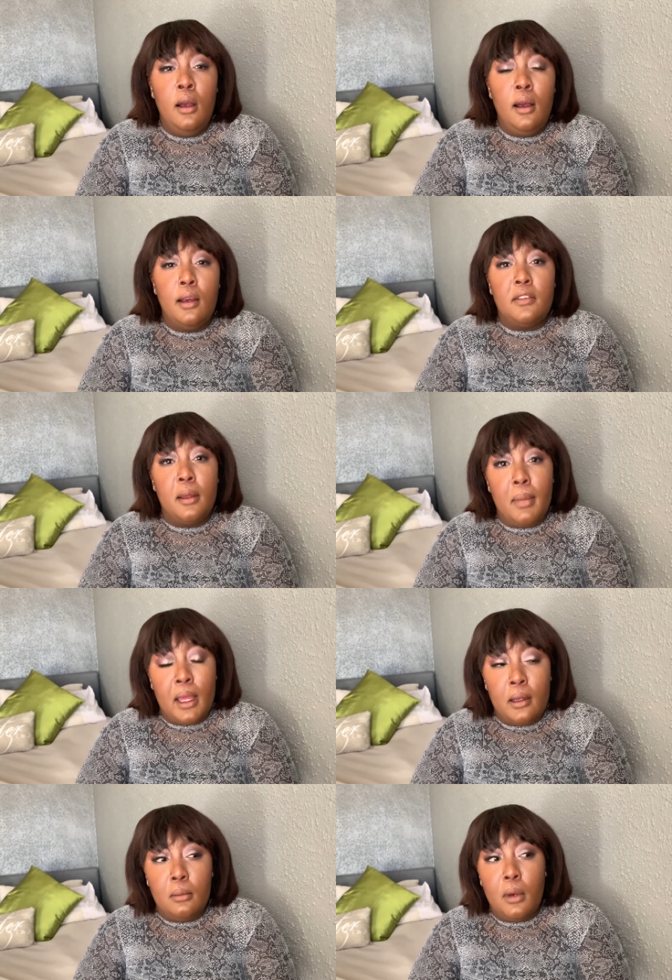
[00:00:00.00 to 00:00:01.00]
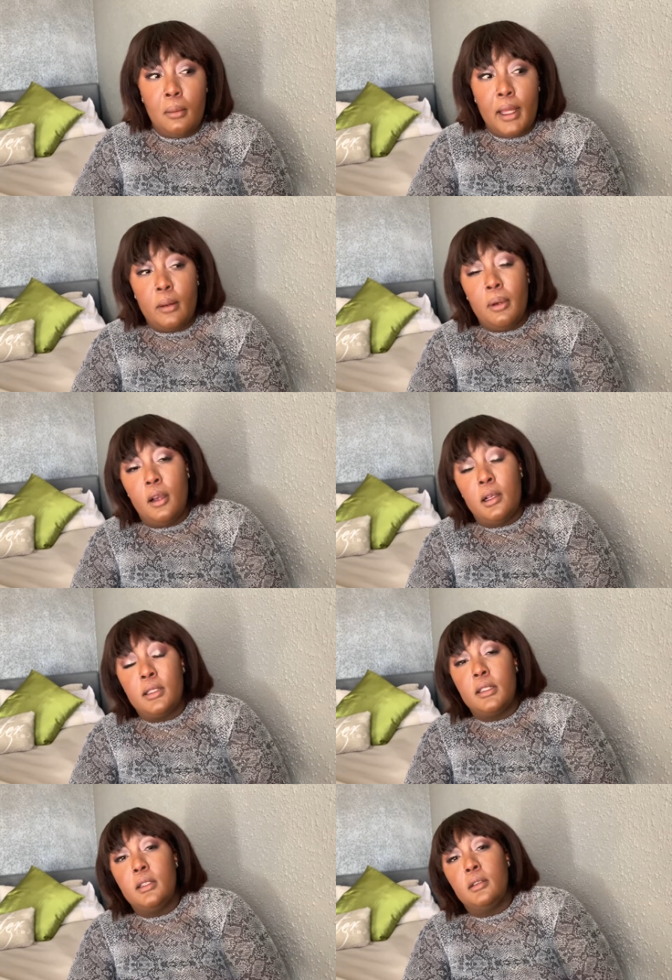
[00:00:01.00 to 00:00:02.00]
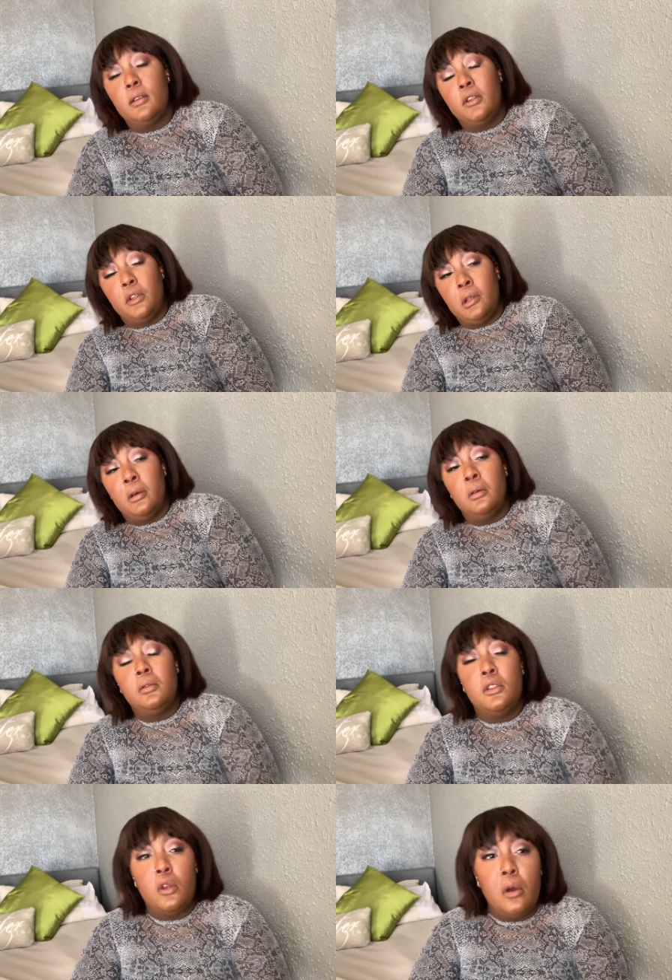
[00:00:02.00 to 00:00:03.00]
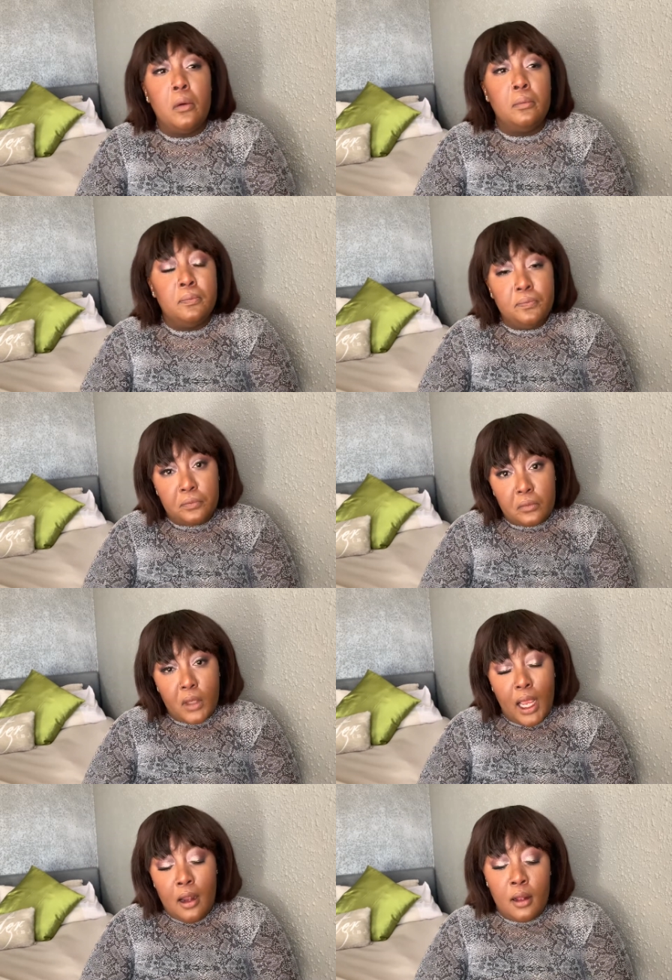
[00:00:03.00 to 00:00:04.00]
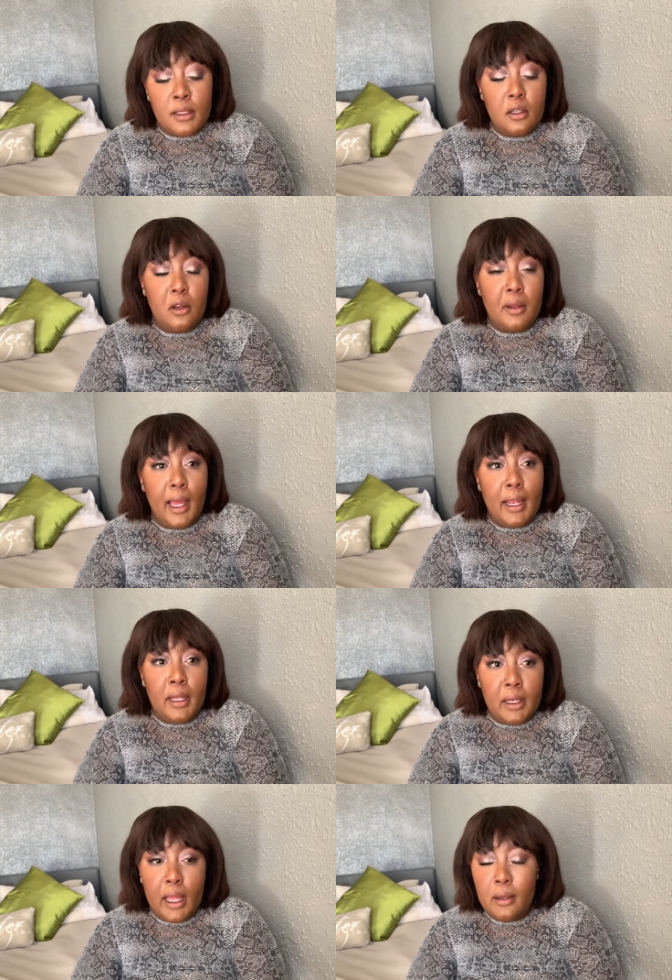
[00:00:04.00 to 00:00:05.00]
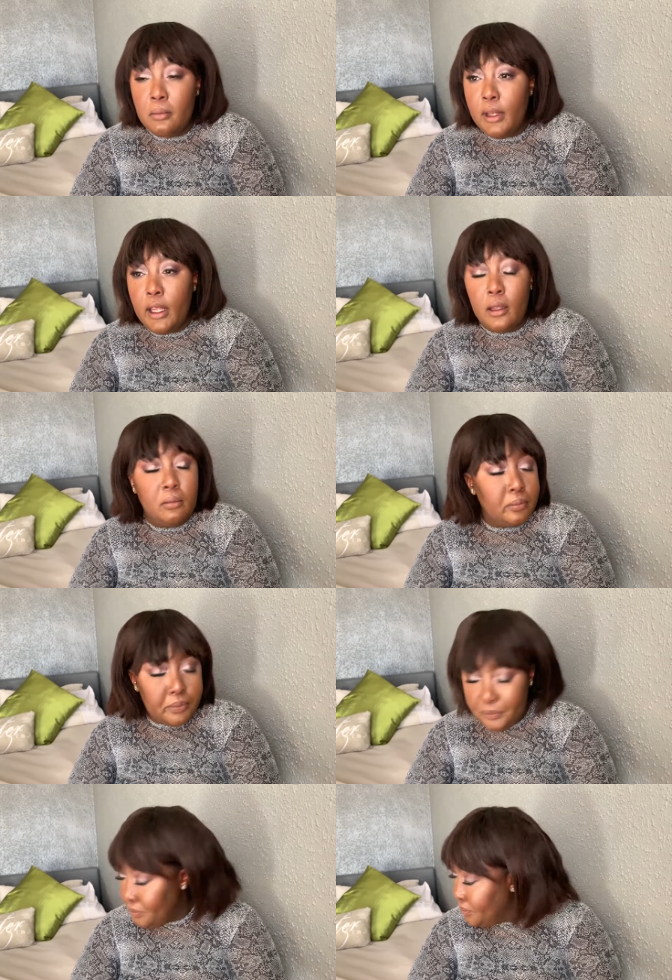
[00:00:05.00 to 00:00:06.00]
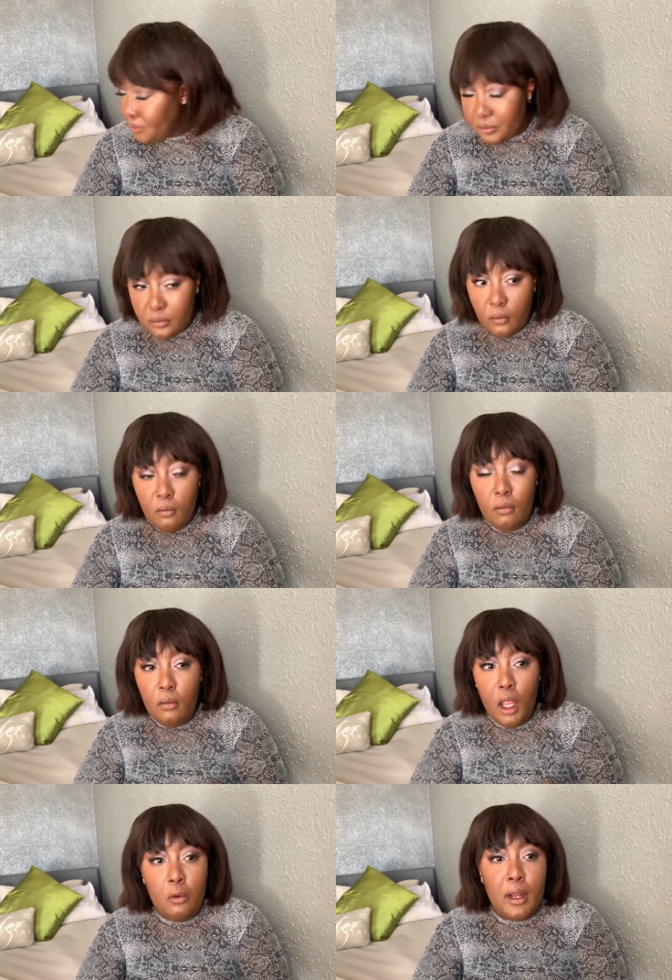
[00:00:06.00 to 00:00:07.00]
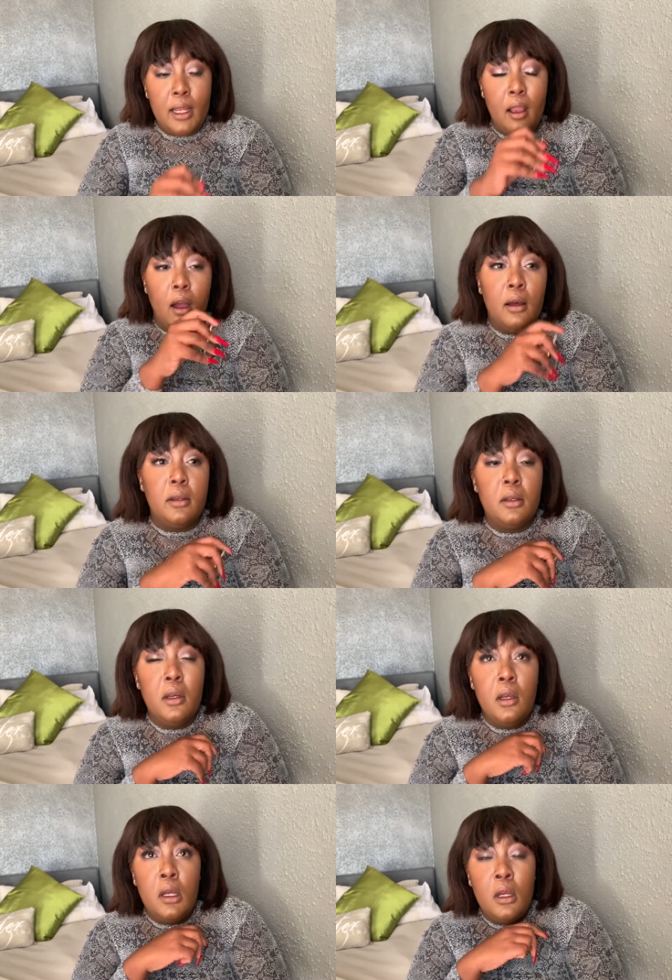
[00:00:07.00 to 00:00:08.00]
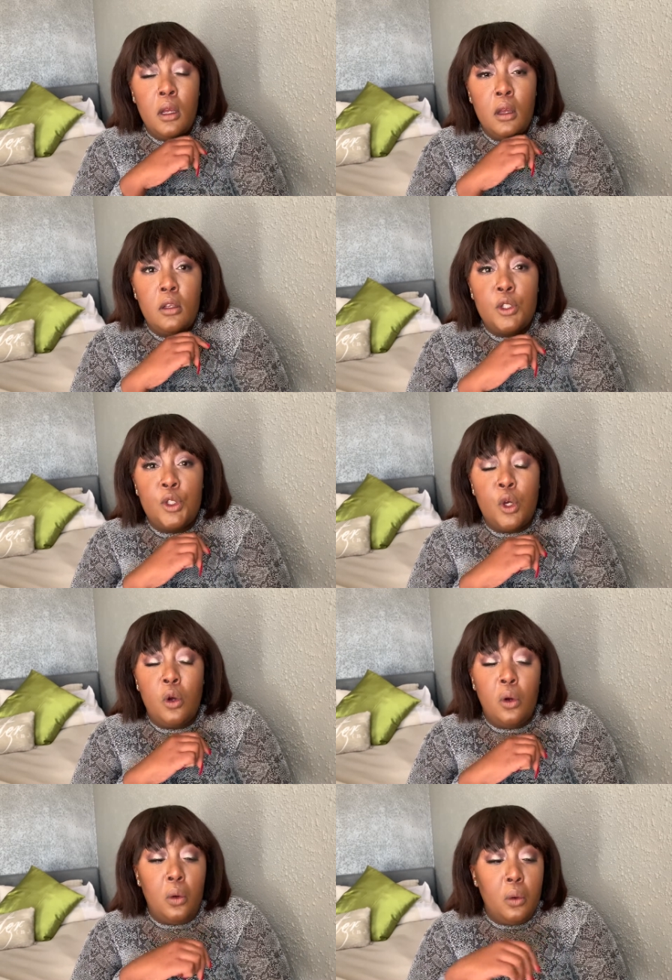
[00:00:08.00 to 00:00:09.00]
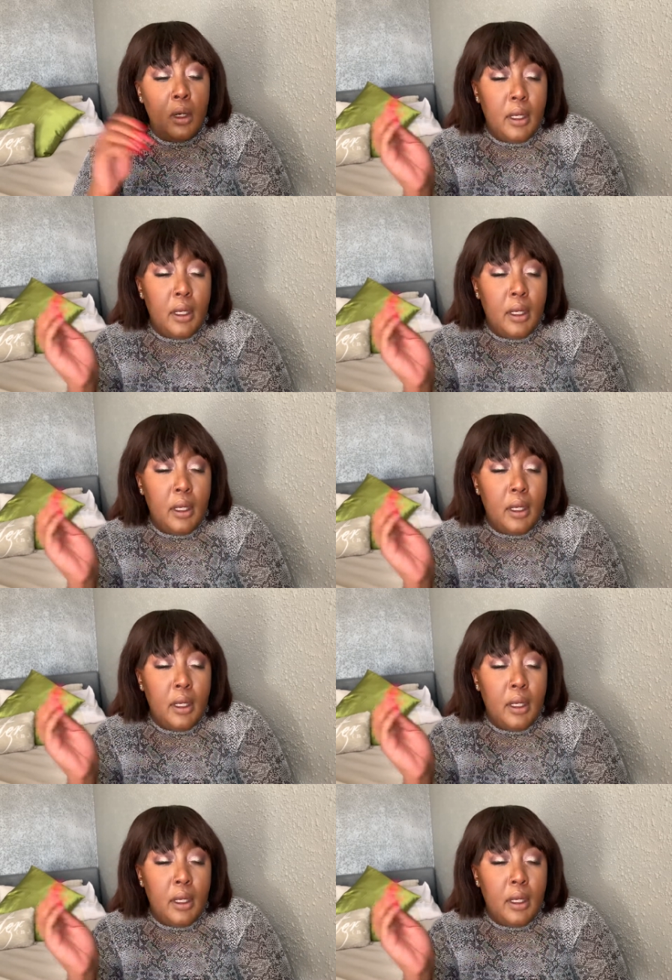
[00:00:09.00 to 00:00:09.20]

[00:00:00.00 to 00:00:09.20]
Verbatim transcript: after my mom had passed you know so i lost her and it hit me really hard so